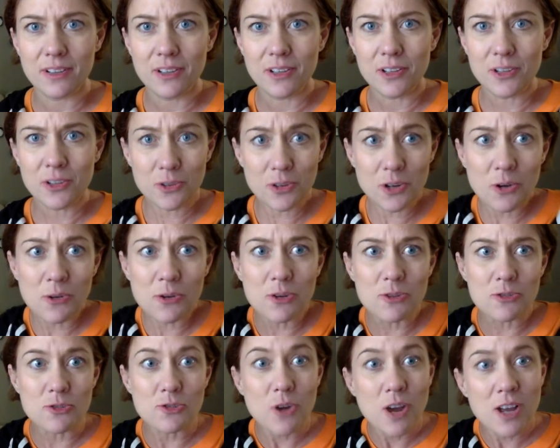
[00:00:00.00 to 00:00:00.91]
You know you're
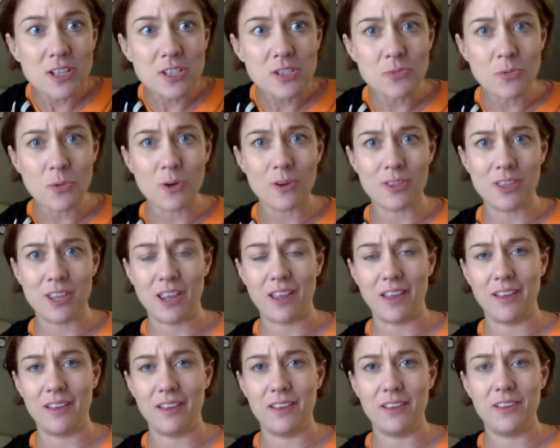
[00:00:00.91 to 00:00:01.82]

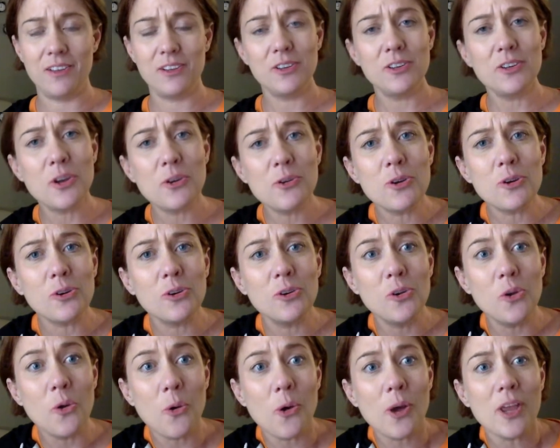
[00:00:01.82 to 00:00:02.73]
trustworthy. You know you're
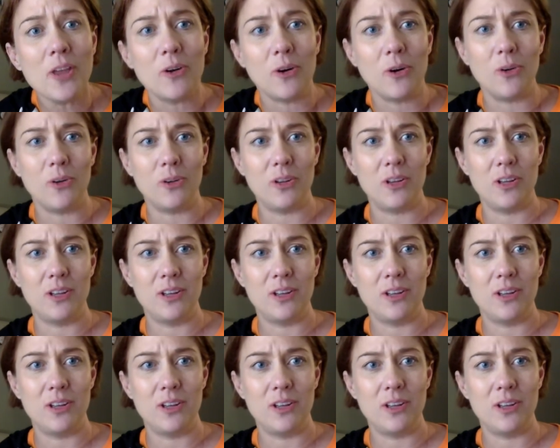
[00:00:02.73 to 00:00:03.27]
loyal.